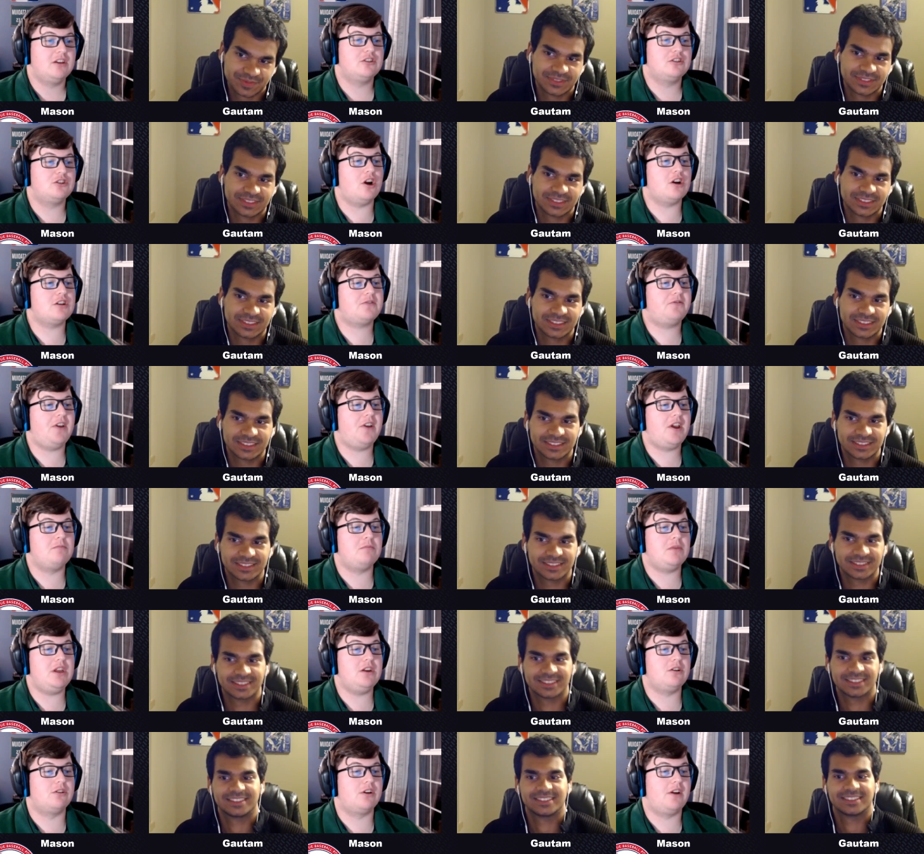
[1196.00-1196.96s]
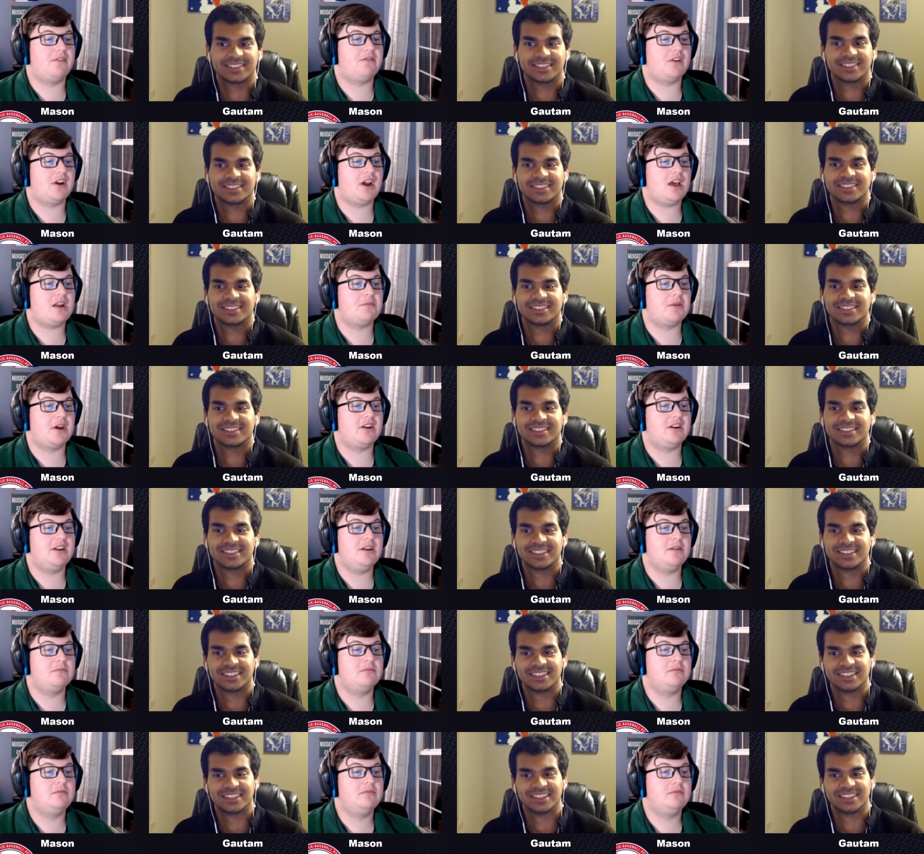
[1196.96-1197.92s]
Speaker 1: Josh Van Meter. I forgot about
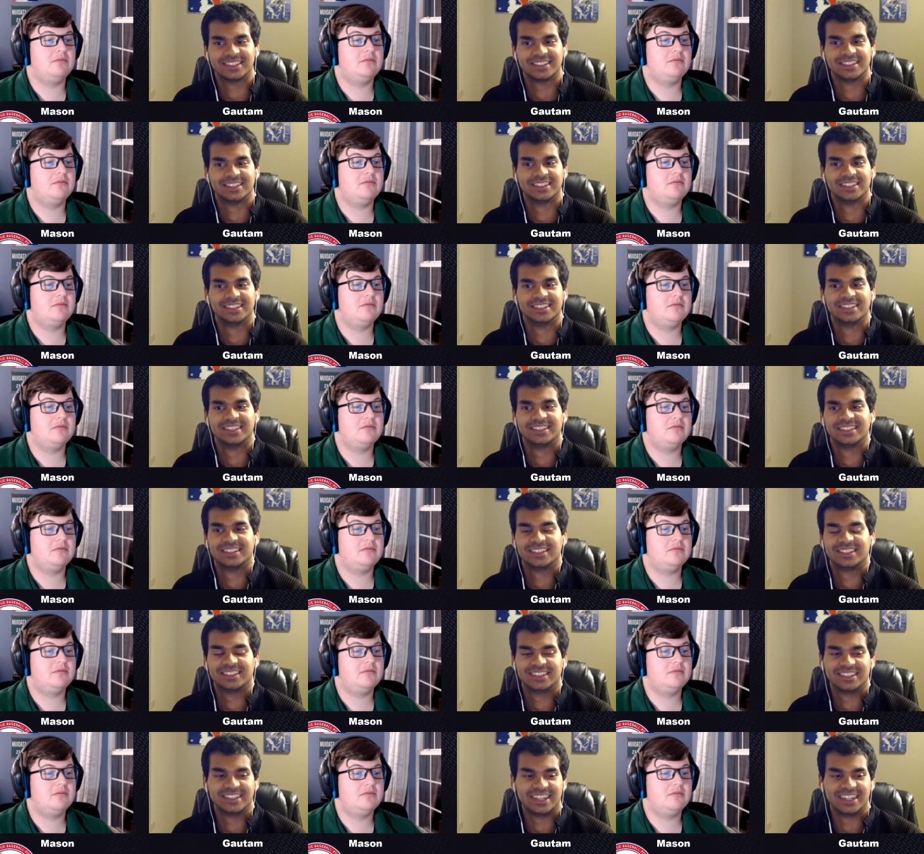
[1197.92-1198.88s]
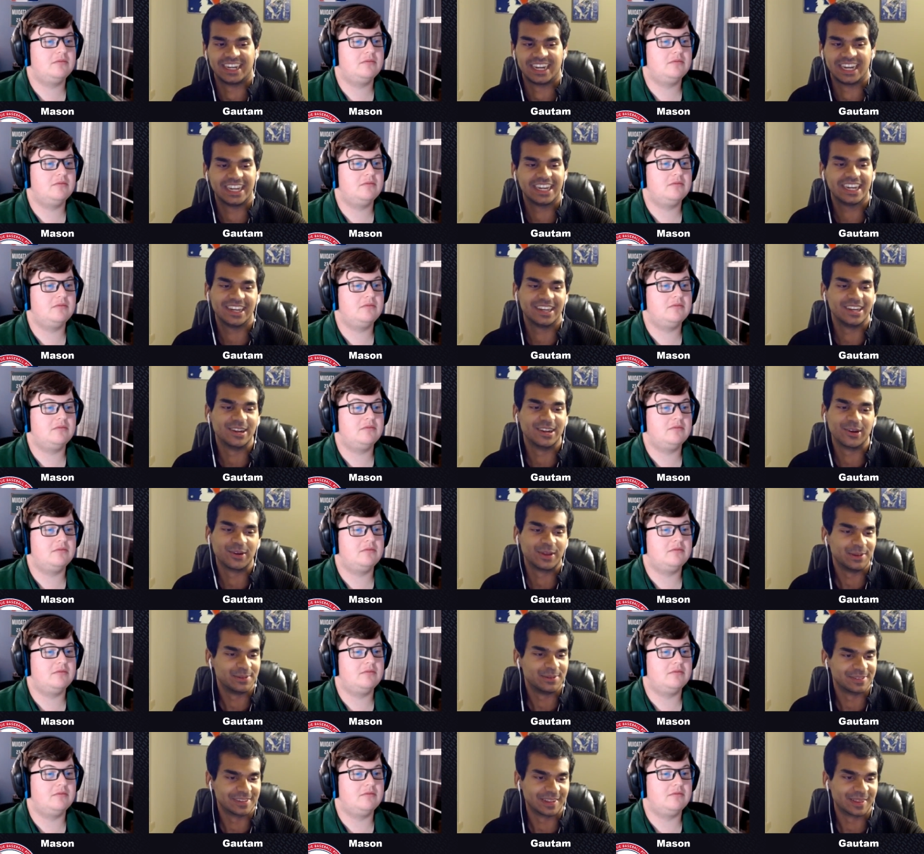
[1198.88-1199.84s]
him.
Speaker 2: I didn't know
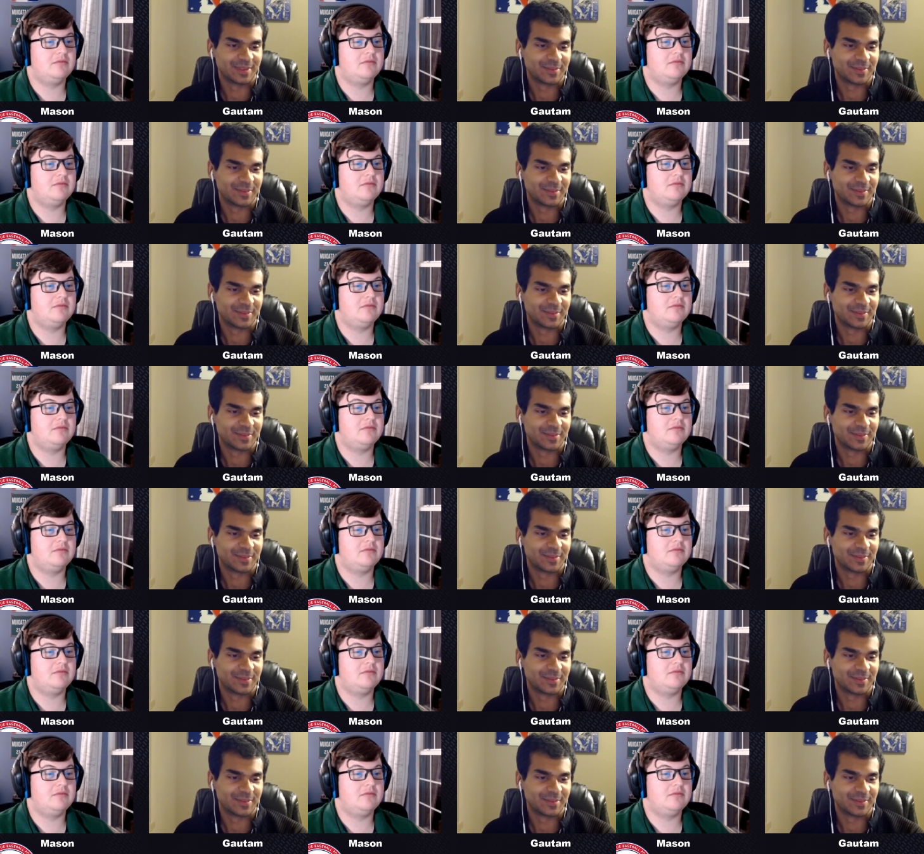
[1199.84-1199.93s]
he was